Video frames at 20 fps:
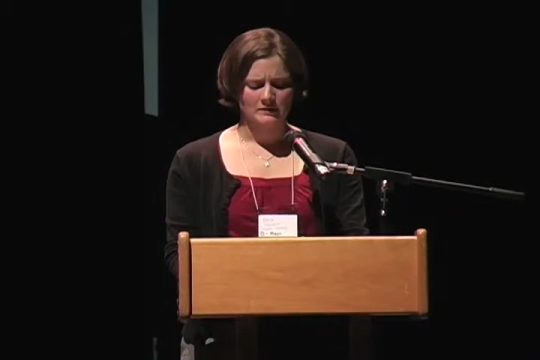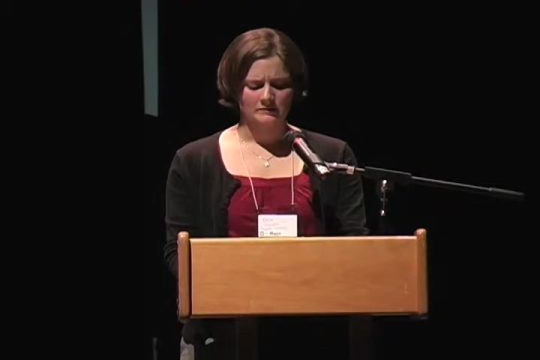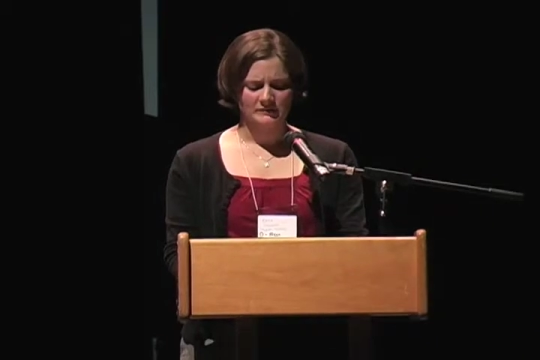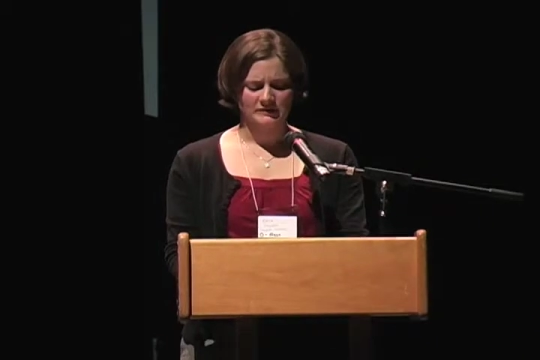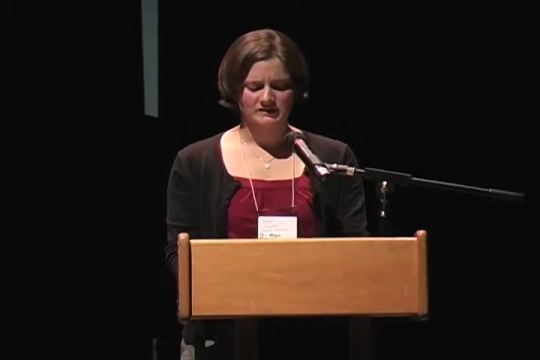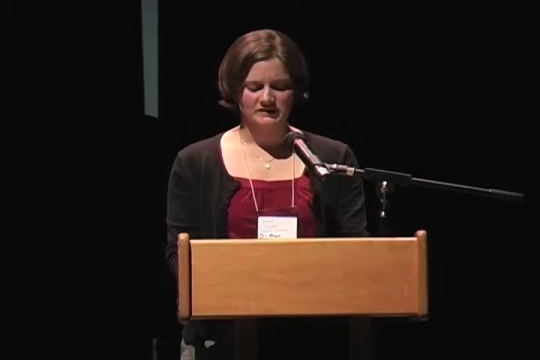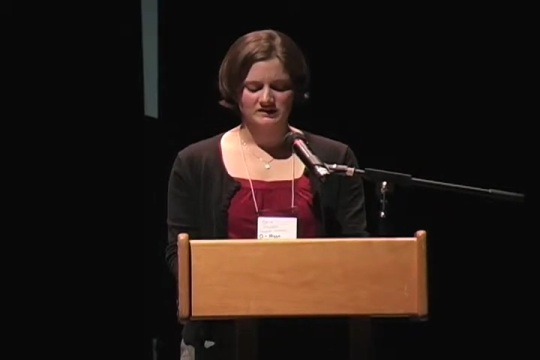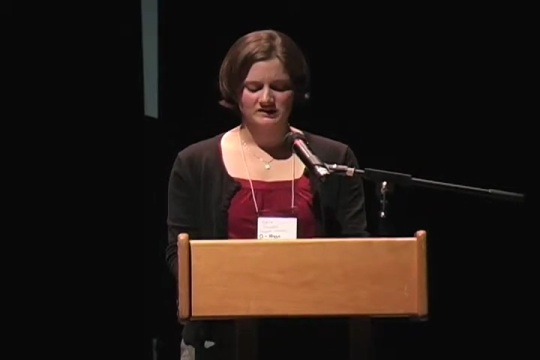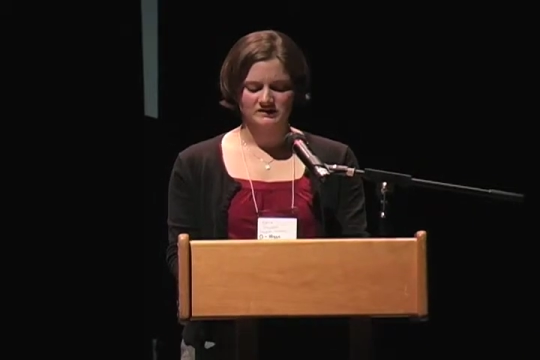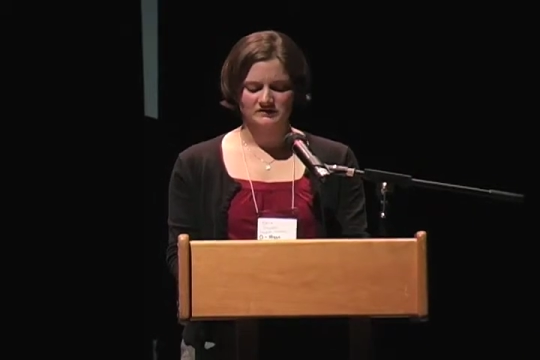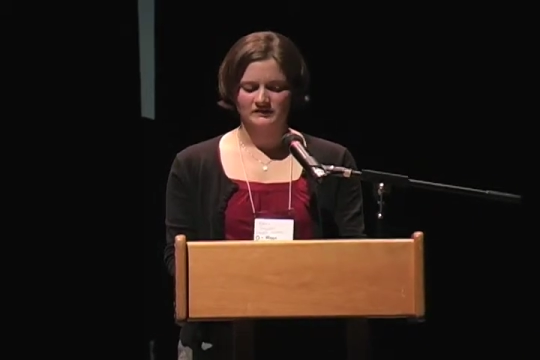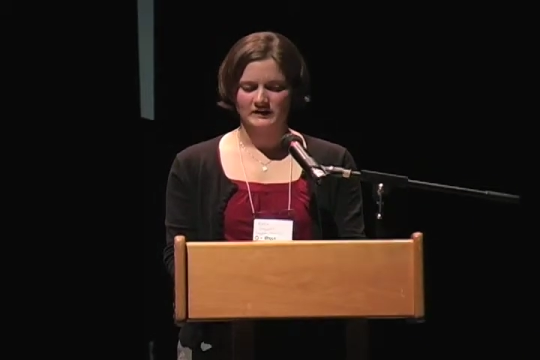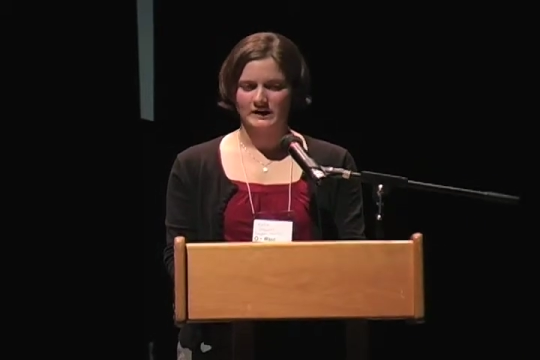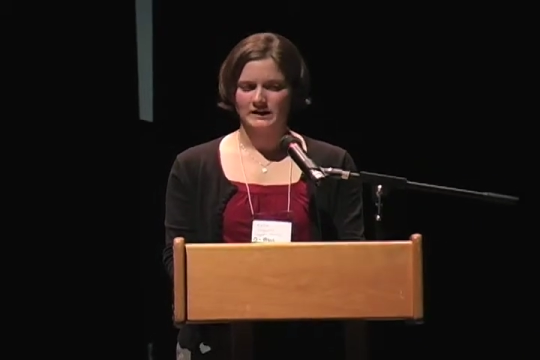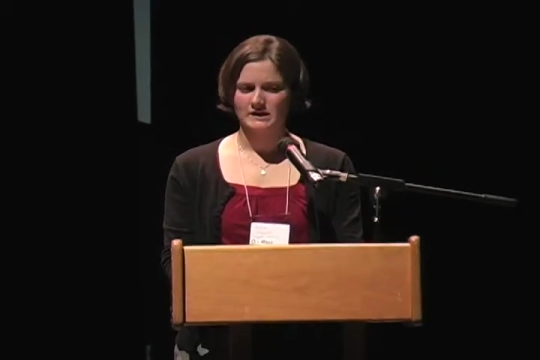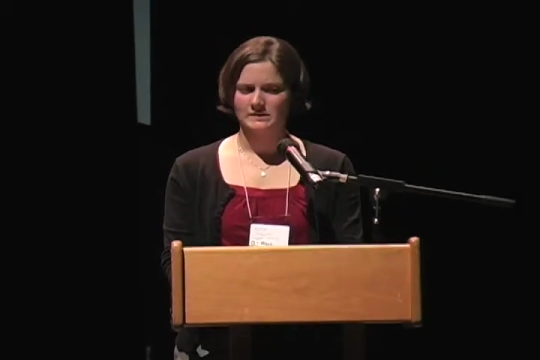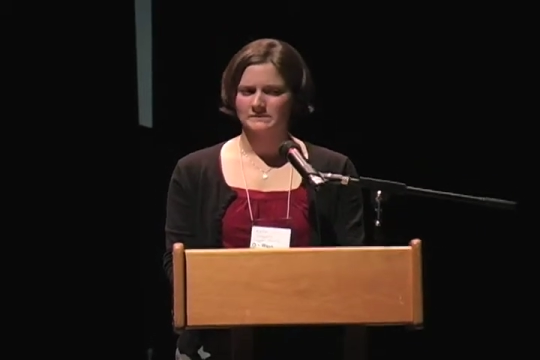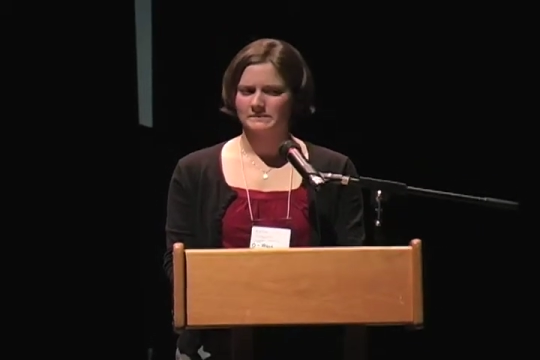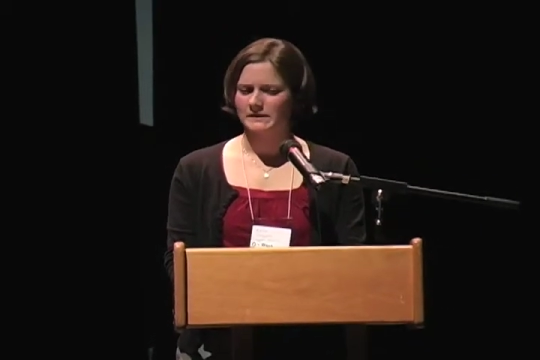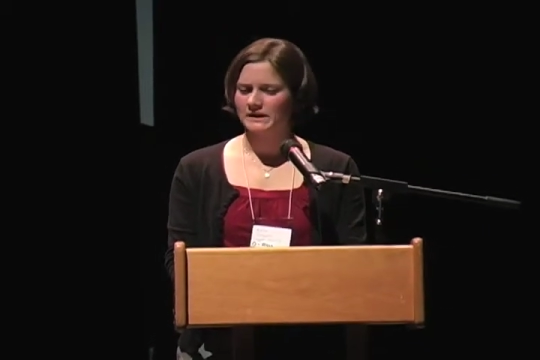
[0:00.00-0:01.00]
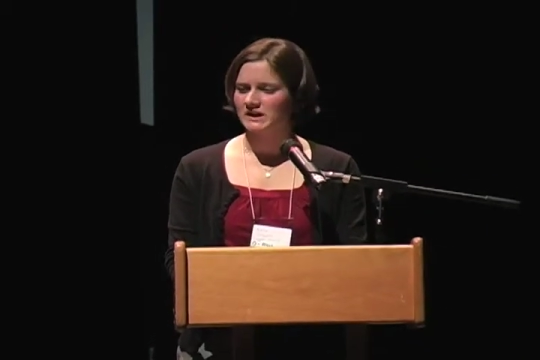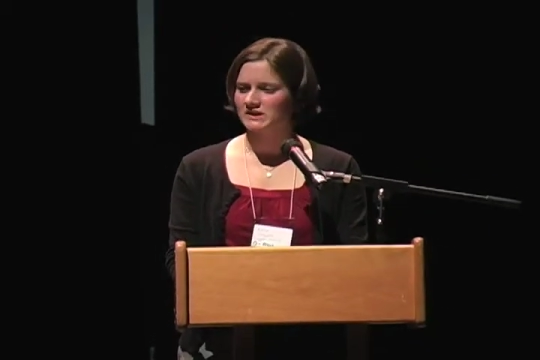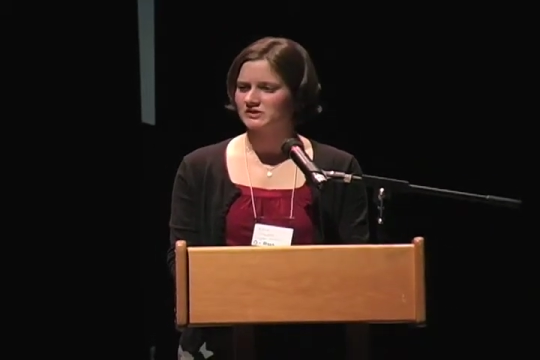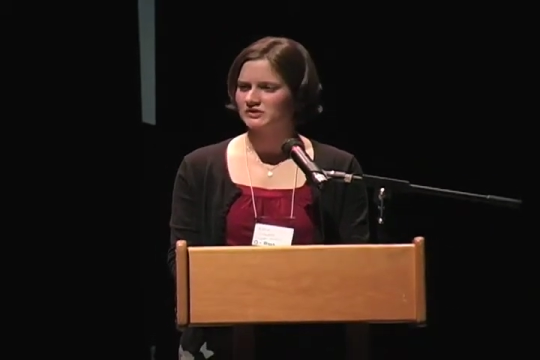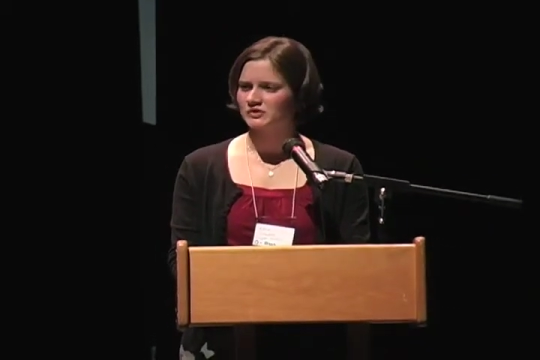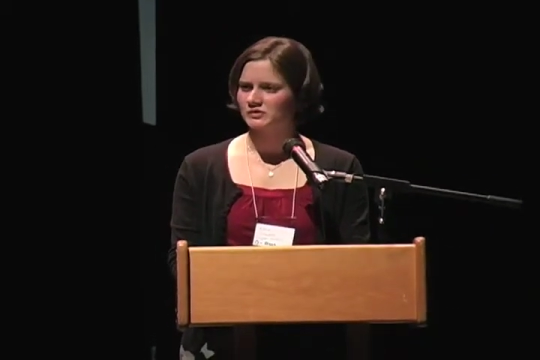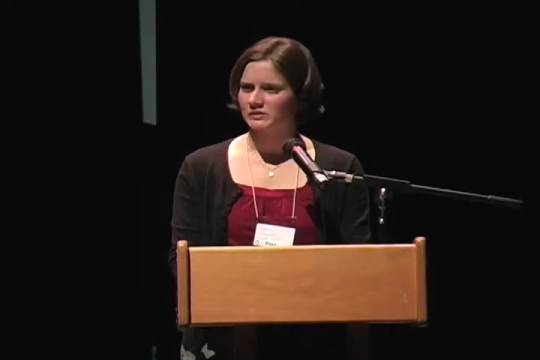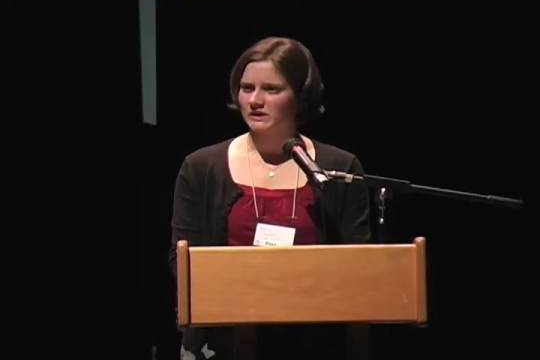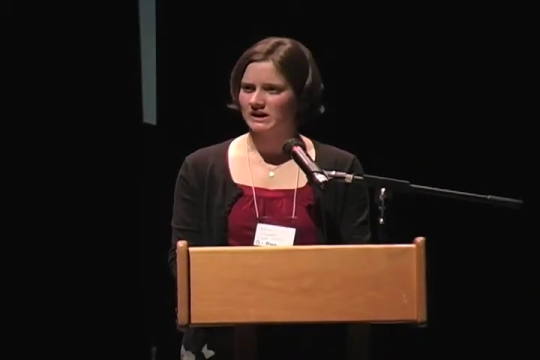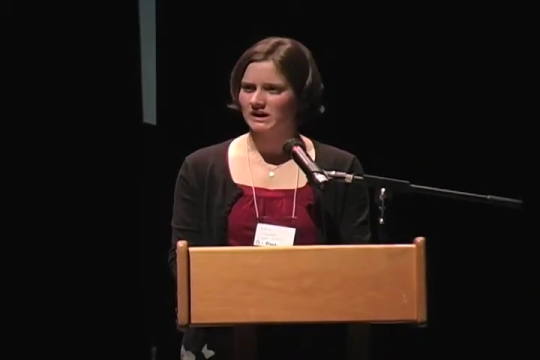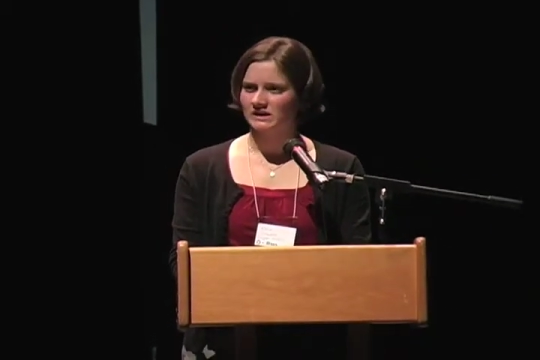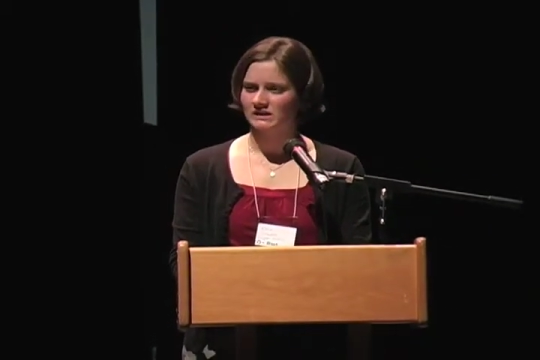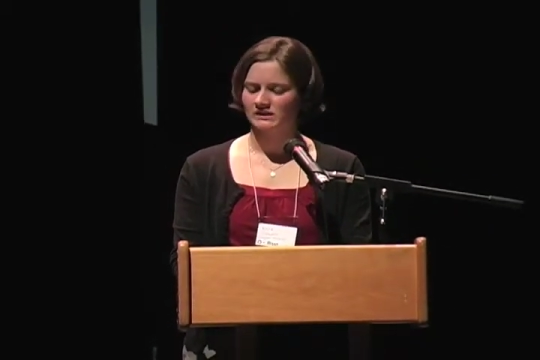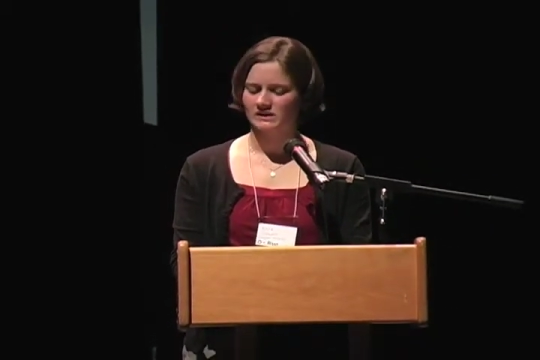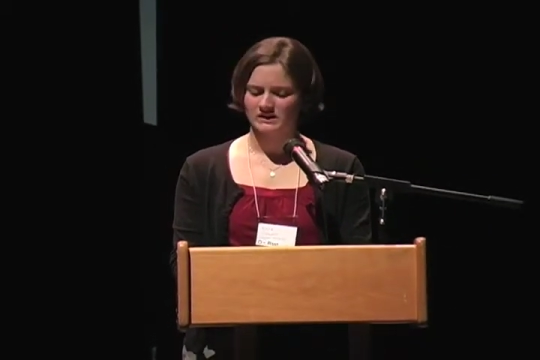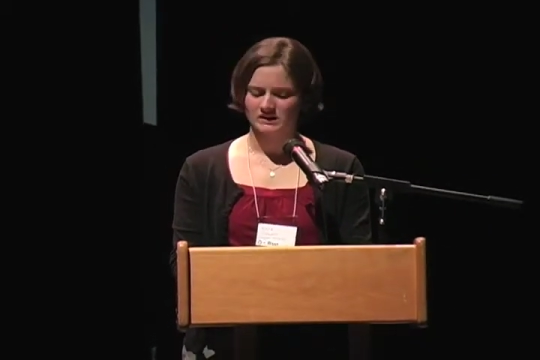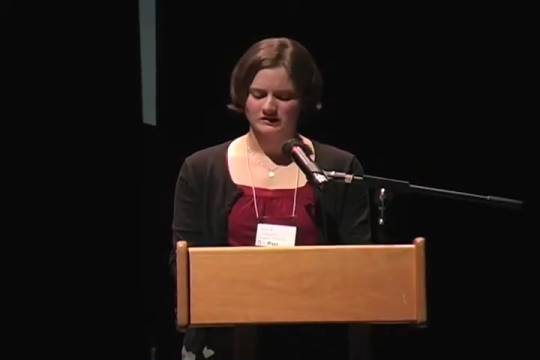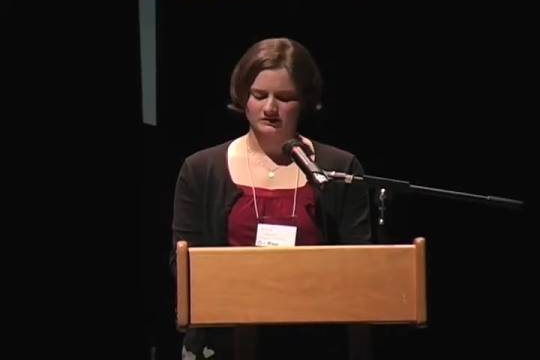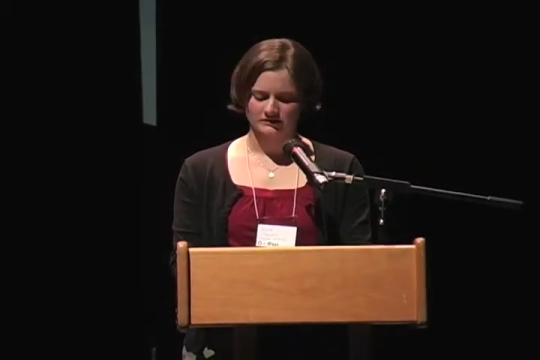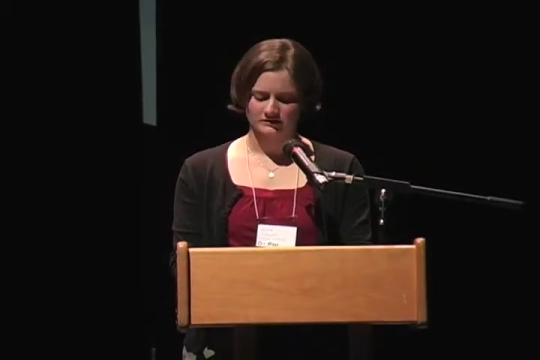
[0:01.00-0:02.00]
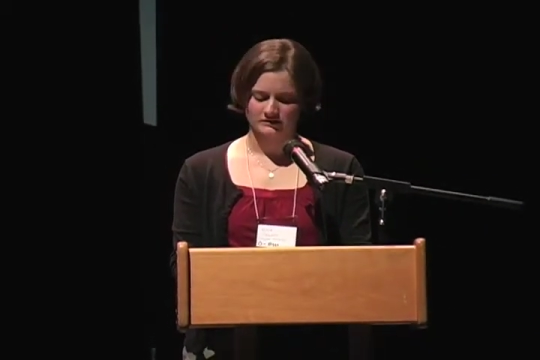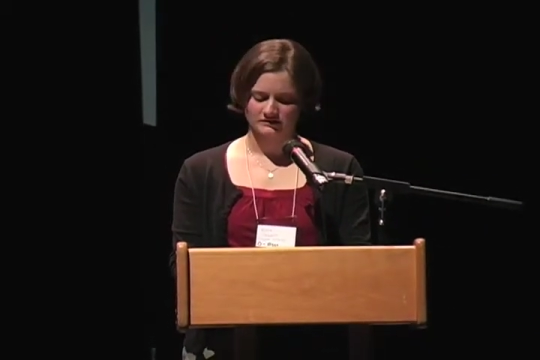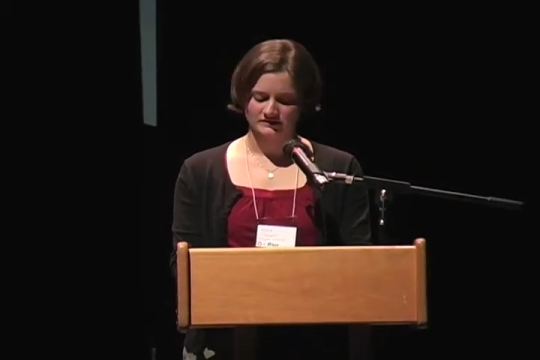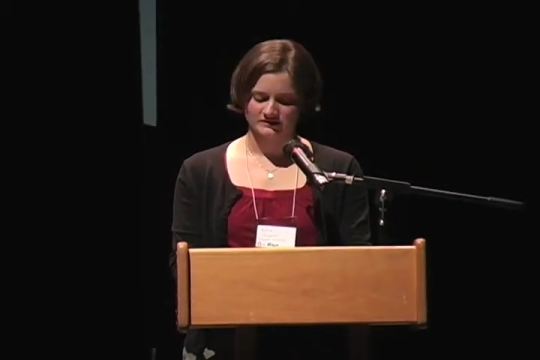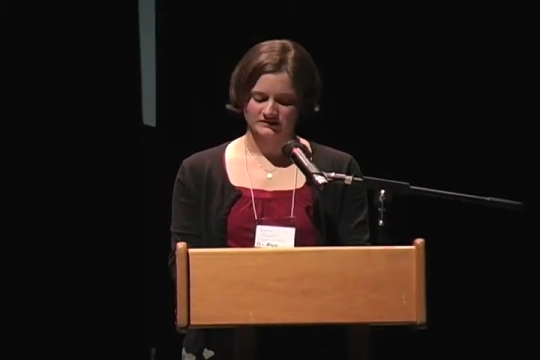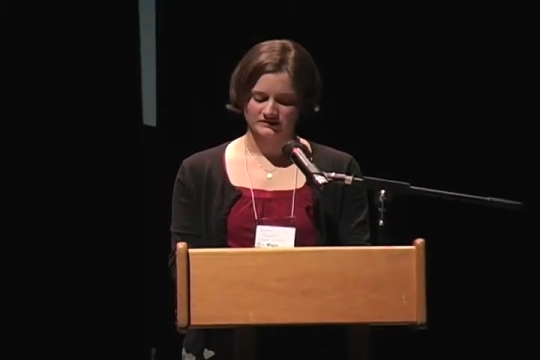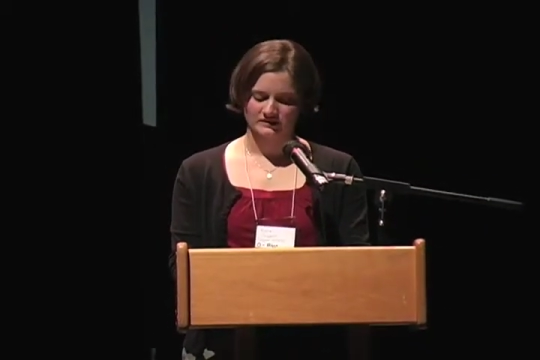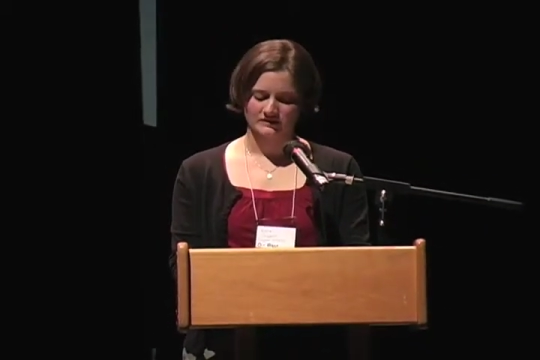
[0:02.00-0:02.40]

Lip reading: but to develop and train leaders